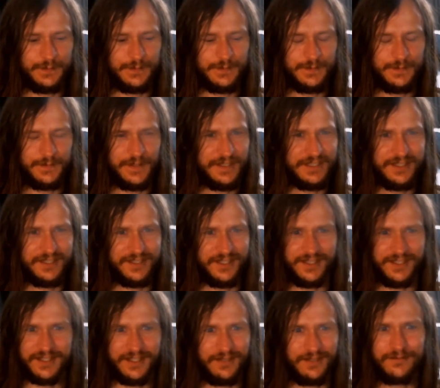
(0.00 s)
They should
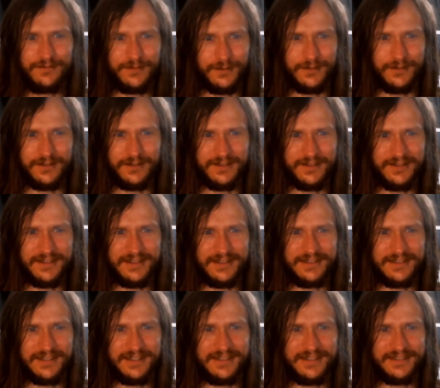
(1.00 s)
just come forward
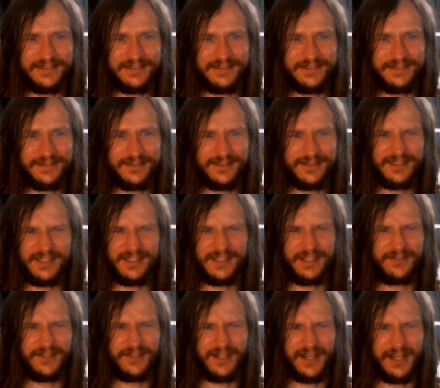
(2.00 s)
and just
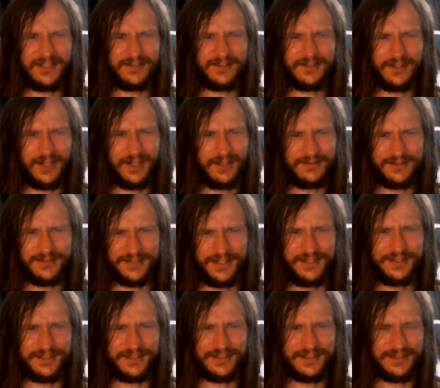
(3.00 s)
have a casual
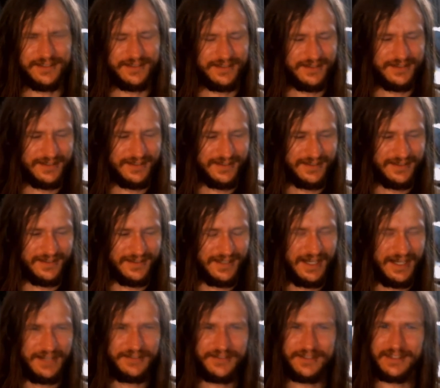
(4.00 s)
conversation.
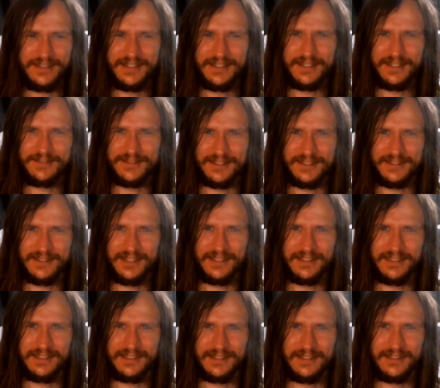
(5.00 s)
I feel like I've said that
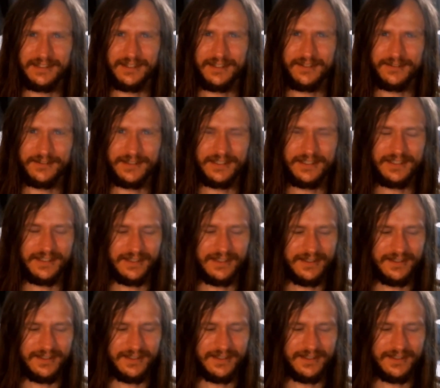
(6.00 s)
in another reading.